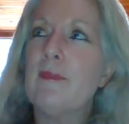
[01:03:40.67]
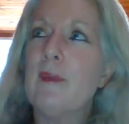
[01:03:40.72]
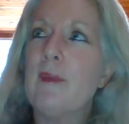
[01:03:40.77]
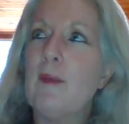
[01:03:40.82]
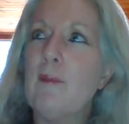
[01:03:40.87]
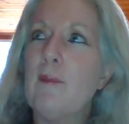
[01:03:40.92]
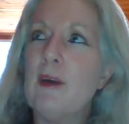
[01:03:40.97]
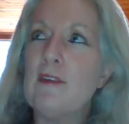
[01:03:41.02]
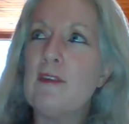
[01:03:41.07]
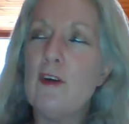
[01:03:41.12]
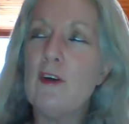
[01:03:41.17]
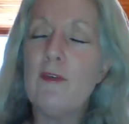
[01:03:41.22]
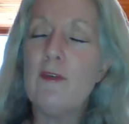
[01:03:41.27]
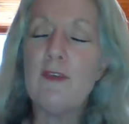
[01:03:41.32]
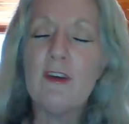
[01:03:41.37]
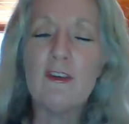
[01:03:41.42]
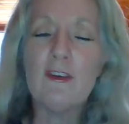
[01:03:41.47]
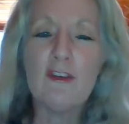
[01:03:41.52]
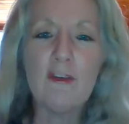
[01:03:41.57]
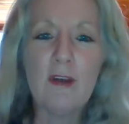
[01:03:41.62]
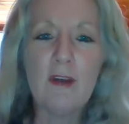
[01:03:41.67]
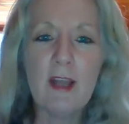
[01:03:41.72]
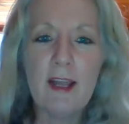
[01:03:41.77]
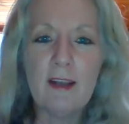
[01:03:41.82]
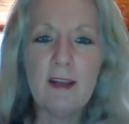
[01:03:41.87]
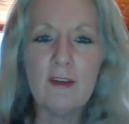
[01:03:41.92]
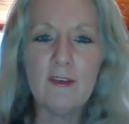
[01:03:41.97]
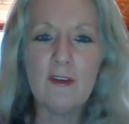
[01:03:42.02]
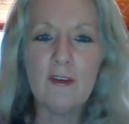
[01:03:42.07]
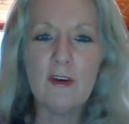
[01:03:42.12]
Myself and a Sri
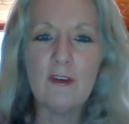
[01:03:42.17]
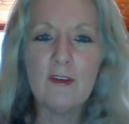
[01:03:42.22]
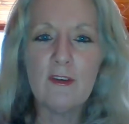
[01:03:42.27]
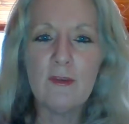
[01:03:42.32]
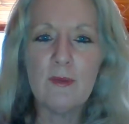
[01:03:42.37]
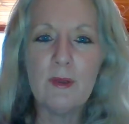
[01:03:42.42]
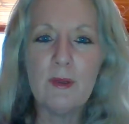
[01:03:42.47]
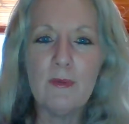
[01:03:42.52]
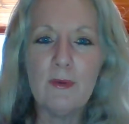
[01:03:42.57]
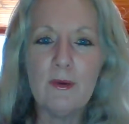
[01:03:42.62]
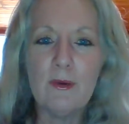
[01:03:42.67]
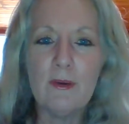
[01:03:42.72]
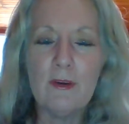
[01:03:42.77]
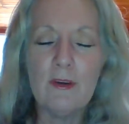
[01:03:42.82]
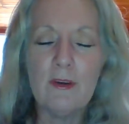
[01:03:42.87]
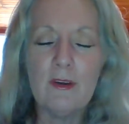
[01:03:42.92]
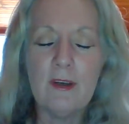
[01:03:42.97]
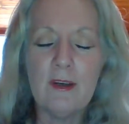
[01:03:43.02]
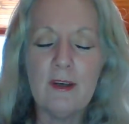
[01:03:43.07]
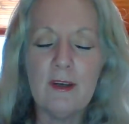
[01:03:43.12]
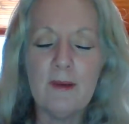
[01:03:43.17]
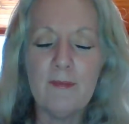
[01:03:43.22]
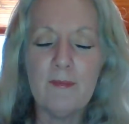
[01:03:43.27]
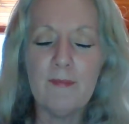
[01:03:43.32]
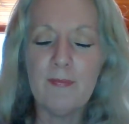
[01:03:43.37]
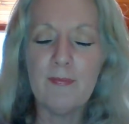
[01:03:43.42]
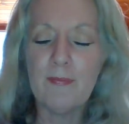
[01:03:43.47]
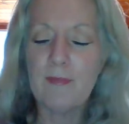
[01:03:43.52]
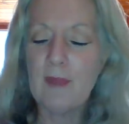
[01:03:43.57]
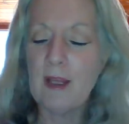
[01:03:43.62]
Lankan doctor, we were
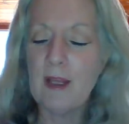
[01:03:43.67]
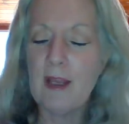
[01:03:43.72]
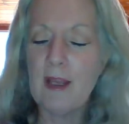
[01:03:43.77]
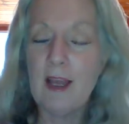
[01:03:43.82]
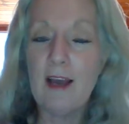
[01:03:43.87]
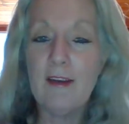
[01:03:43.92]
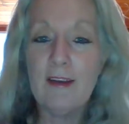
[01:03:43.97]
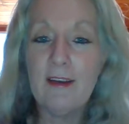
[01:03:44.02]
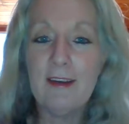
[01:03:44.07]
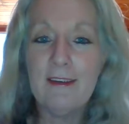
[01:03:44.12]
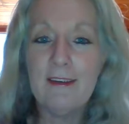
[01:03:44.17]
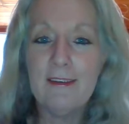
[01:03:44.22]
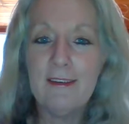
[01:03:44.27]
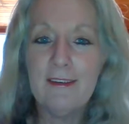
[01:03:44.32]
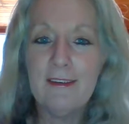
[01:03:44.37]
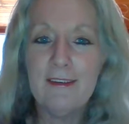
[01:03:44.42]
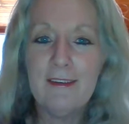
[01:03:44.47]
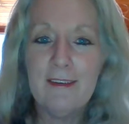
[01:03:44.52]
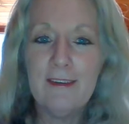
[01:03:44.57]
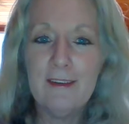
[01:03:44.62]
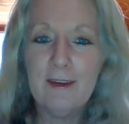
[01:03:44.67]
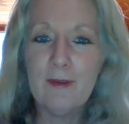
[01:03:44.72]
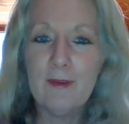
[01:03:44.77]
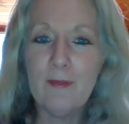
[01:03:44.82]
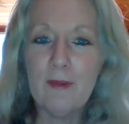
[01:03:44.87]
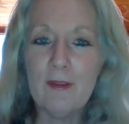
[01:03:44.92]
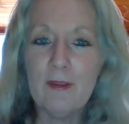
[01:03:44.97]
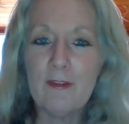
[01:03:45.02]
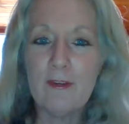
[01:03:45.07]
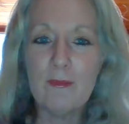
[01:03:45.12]
um, clowning
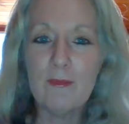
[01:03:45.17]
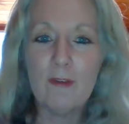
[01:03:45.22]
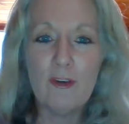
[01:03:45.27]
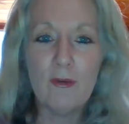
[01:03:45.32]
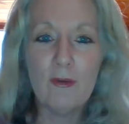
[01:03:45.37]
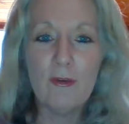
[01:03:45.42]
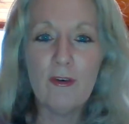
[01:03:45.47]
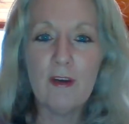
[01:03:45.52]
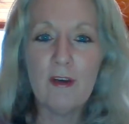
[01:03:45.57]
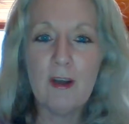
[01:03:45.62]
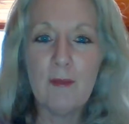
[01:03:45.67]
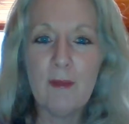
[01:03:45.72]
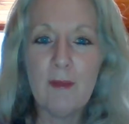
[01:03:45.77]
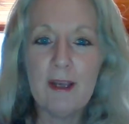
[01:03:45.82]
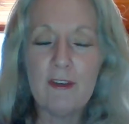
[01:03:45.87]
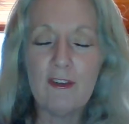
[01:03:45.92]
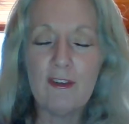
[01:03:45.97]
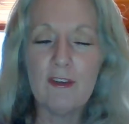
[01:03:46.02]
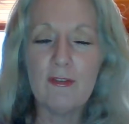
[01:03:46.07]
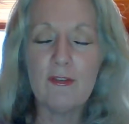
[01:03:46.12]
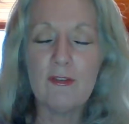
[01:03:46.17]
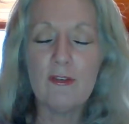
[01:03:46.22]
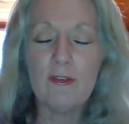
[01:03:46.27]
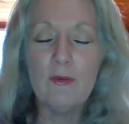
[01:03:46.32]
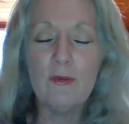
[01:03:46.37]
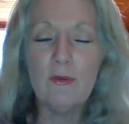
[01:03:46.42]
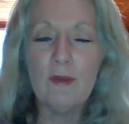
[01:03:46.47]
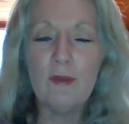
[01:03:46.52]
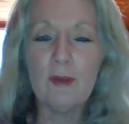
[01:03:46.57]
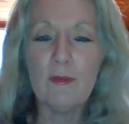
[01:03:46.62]
with some children in a makeshift
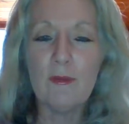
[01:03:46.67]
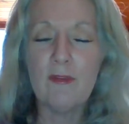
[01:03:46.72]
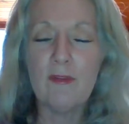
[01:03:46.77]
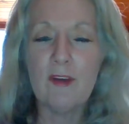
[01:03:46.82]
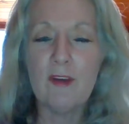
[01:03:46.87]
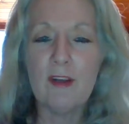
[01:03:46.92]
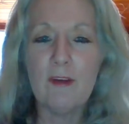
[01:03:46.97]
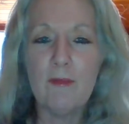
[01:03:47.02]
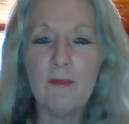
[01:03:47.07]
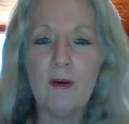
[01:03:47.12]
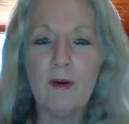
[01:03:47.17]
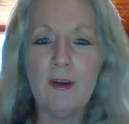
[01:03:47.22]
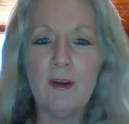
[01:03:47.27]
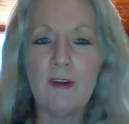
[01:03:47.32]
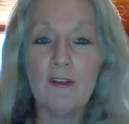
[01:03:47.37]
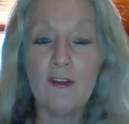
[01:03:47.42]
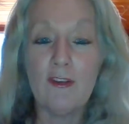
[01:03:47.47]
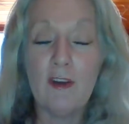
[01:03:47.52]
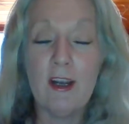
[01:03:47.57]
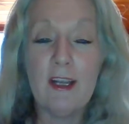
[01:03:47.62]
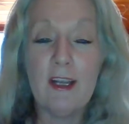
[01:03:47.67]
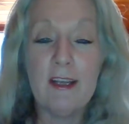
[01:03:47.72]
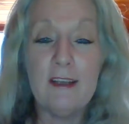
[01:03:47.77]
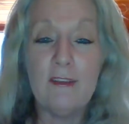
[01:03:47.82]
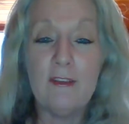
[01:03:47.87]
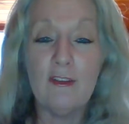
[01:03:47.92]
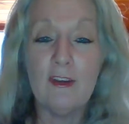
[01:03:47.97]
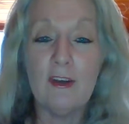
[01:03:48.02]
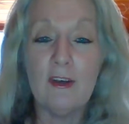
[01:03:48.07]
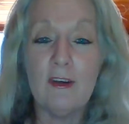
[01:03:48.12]
school that was funded by an Australian
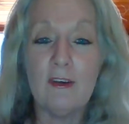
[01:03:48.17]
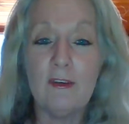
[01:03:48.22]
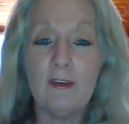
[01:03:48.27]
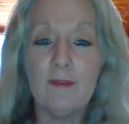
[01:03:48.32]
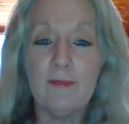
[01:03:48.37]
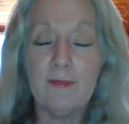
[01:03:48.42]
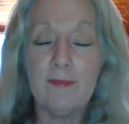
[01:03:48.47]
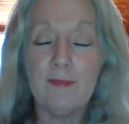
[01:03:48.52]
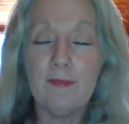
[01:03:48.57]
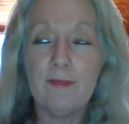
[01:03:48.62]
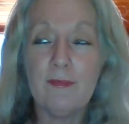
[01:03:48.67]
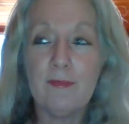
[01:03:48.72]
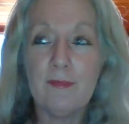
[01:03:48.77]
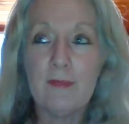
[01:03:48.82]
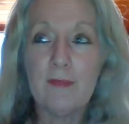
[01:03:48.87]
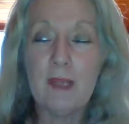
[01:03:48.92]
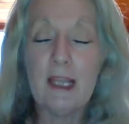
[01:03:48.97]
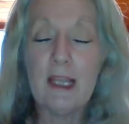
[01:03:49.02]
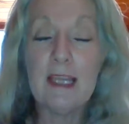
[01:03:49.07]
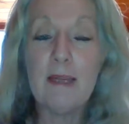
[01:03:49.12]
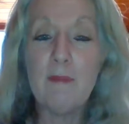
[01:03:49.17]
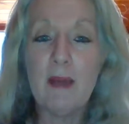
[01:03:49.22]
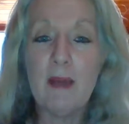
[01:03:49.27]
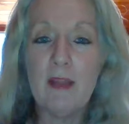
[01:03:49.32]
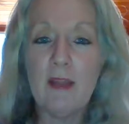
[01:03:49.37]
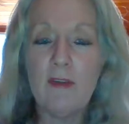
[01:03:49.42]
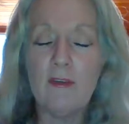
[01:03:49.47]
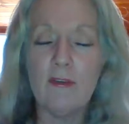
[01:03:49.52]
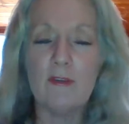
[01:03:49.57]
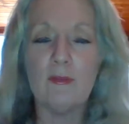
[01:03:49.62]
NGO. Lee
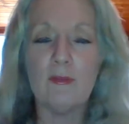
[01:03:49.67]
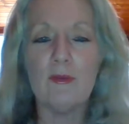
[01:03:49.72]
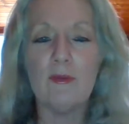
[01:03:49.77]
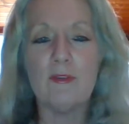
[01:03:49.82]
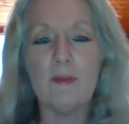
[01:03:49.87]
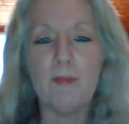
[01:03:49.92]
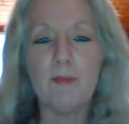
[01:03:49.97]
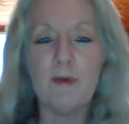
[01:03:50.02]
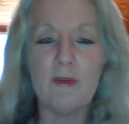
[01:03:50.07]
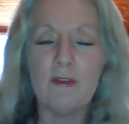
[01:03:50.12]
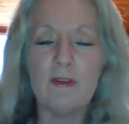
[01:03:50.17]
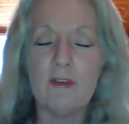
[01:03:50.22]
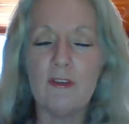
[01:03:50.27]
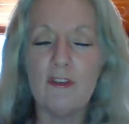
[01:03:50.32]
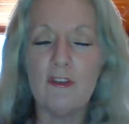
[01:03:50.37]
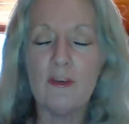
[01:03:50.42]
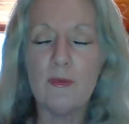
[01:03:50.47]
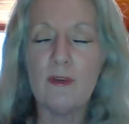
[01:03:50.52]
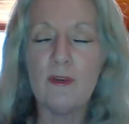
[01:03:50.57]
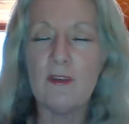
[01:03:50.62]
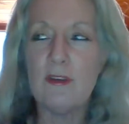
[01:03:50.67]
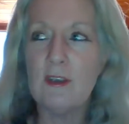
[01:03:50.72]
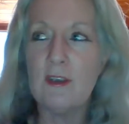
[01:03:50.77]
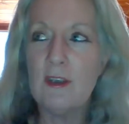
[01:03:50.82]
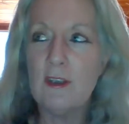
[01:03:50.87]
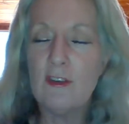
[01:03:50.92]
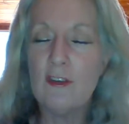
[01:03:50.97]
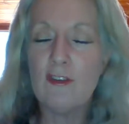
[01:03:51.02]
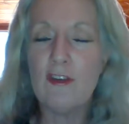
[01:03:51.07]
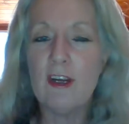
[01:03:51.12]
Matthews was the person. She was
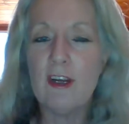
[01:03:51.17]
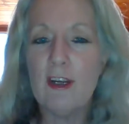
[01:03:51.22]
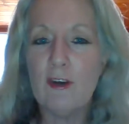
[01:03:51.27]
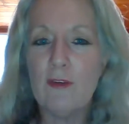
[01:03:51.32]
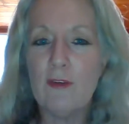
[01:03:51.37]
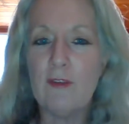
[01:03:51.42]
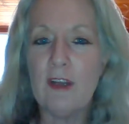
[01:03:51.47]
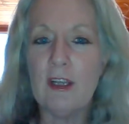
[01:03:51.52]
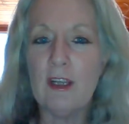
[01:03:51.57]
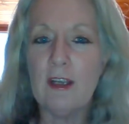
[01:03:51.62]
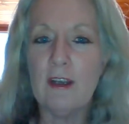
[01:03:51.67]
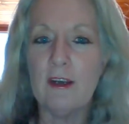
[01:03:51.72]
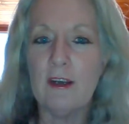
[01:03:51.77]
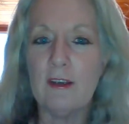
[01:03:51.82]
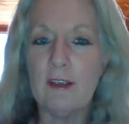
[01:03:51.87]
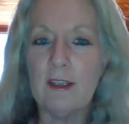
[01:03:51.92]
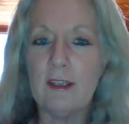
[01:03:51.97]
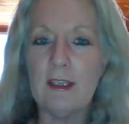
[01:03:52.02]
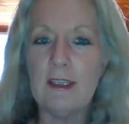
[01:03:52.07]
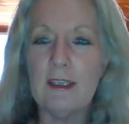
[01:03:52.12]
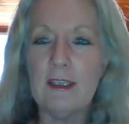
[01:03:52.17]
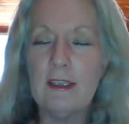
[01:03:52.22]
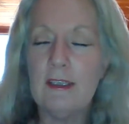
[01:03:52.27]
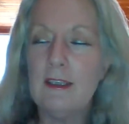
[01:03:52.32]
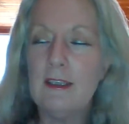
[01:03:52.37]
Australian of the Year, Lee.